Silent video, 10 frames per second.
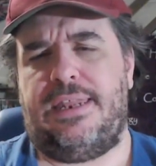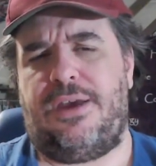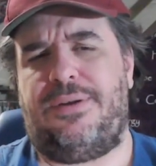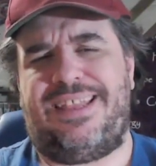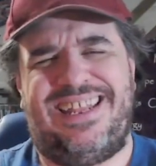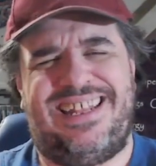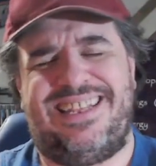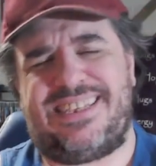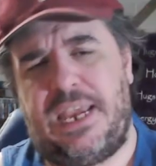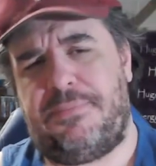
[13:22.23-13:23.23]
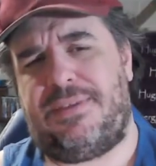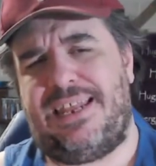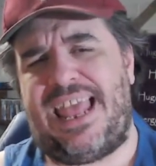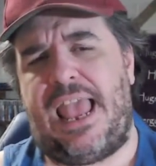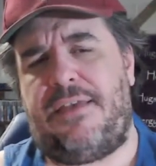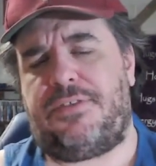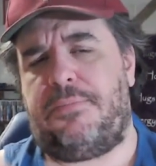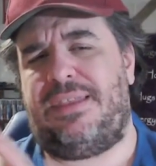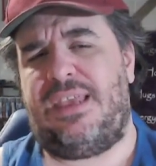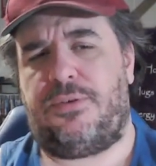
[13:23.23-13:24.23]
Now, this game did have
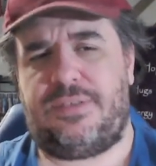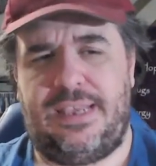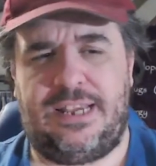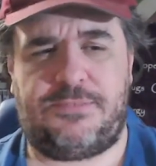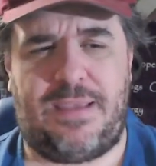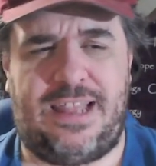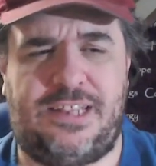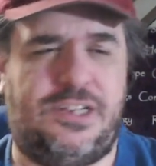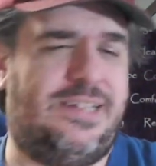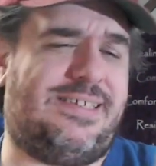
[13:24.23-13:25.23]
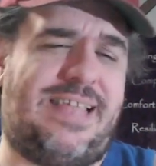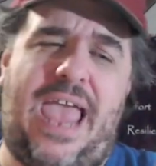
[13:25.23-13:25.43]
some DLC expansions.